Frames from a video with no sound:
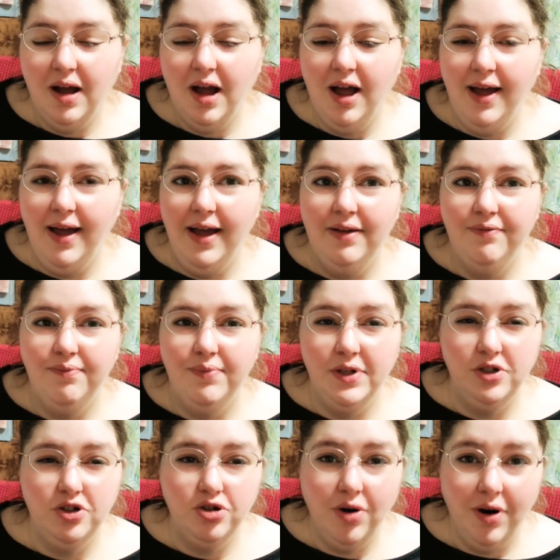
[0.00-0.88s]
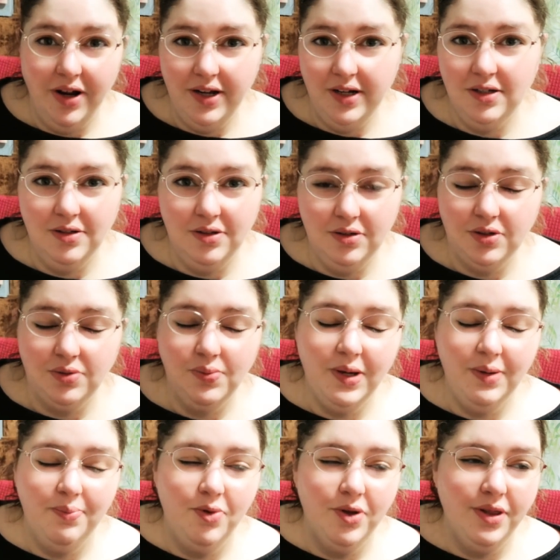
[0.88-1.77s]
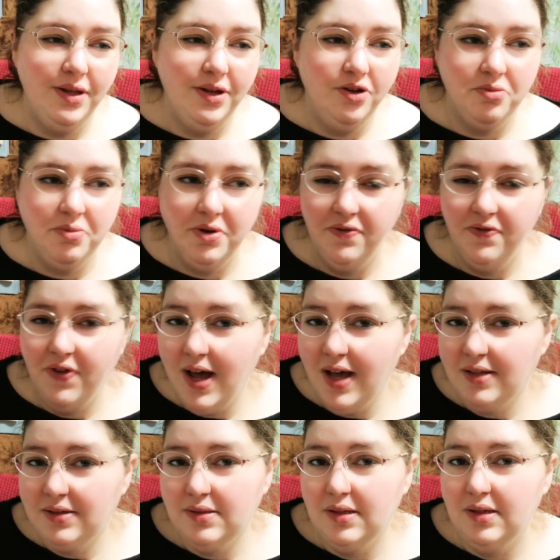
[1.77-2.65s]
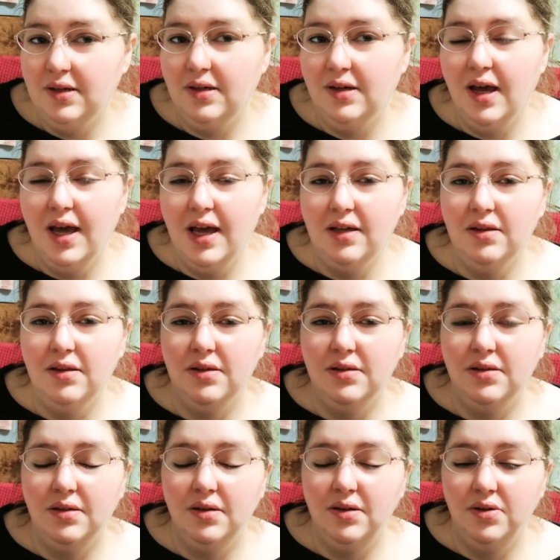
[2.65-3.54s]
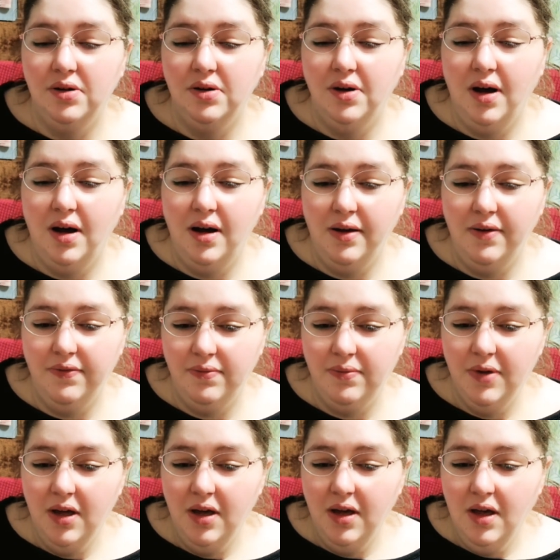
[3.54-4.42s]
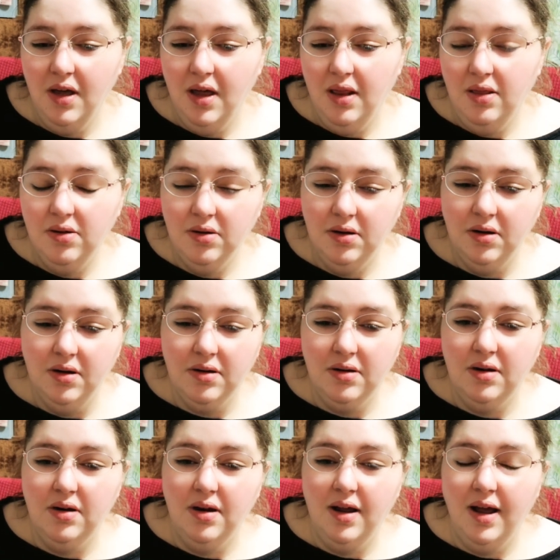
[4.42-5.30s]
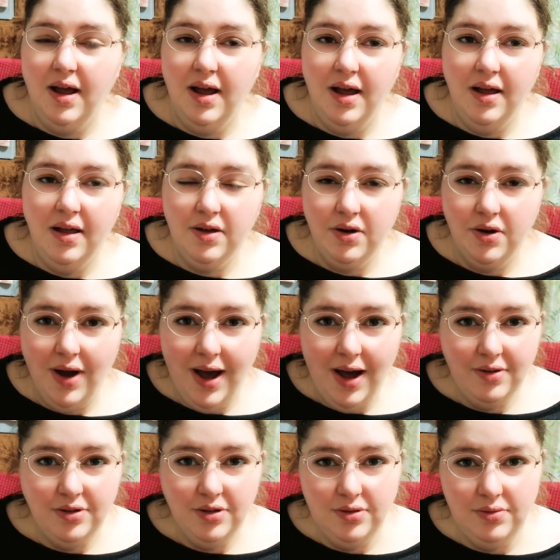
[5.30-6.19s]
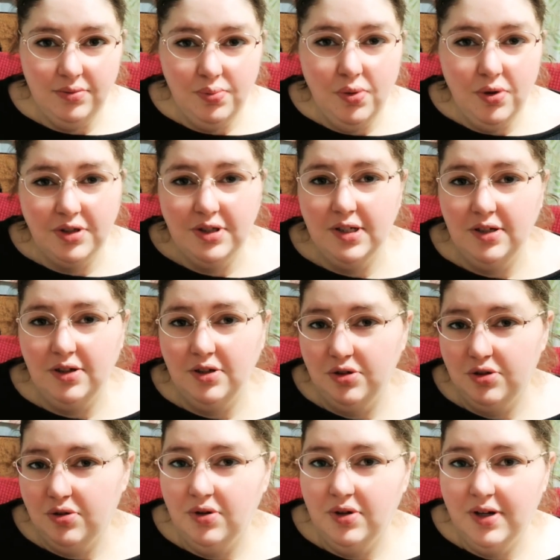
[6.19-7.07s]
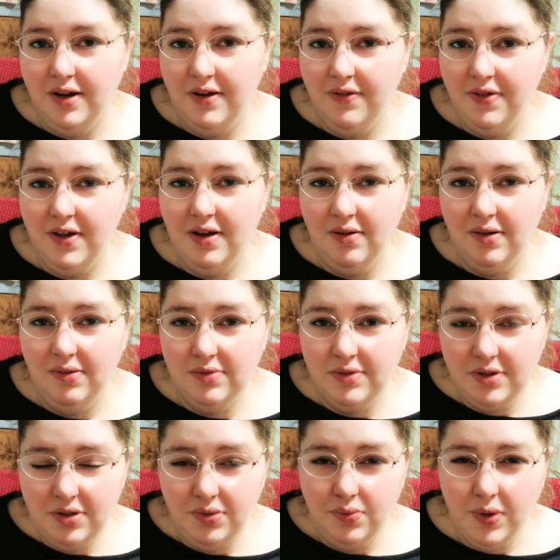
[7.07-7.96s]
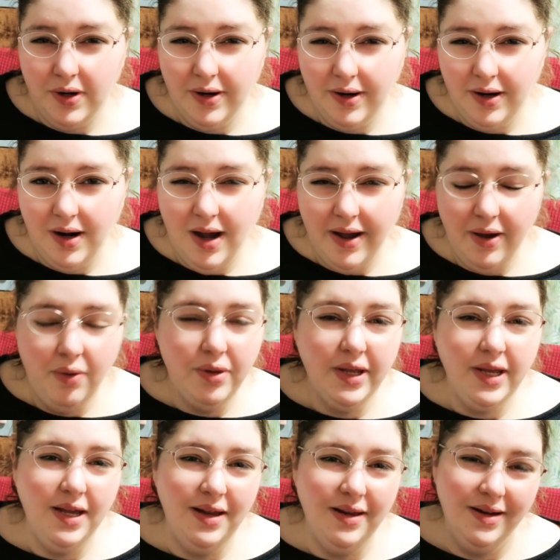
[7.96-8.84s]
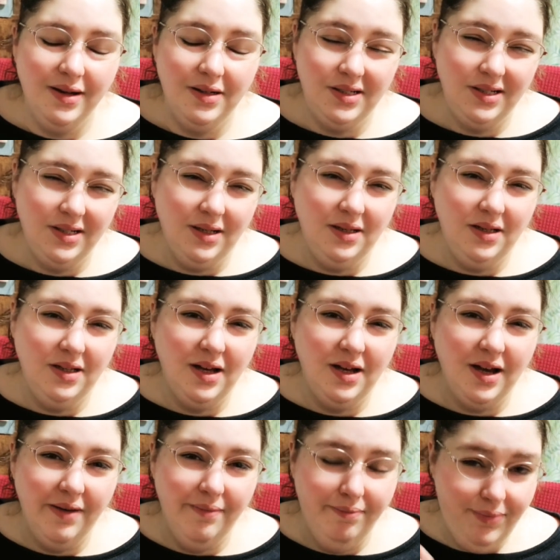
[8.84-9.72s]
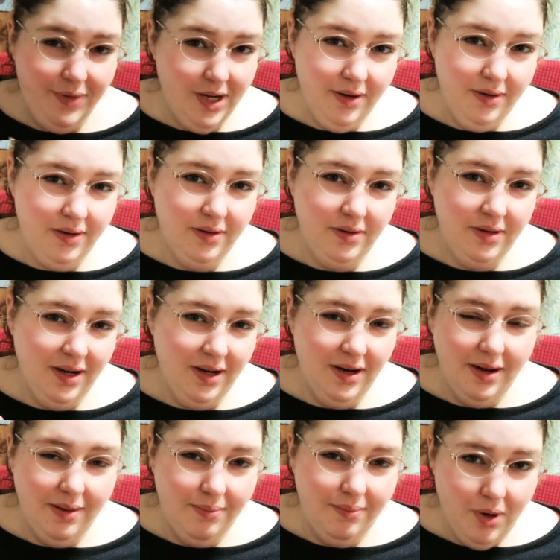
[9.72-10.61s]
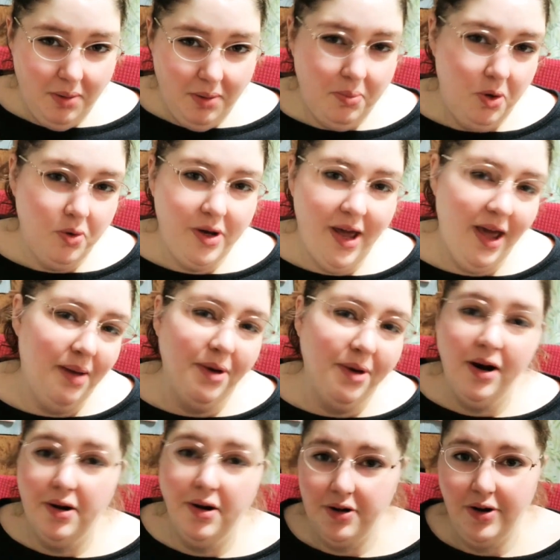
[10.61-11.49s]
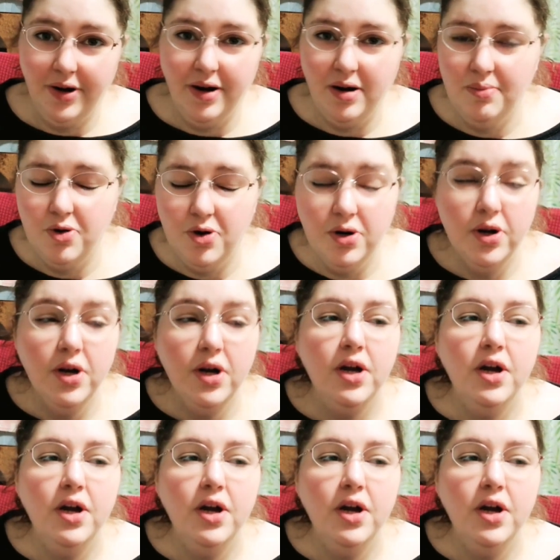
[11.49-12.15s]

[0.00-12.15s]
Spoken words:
I've been trying to lose weight with fasting, and you know, I learned, you know, how to portion control kind of thing, to where I only eat until I'm done and I'm okay. I'm not hungry anymore.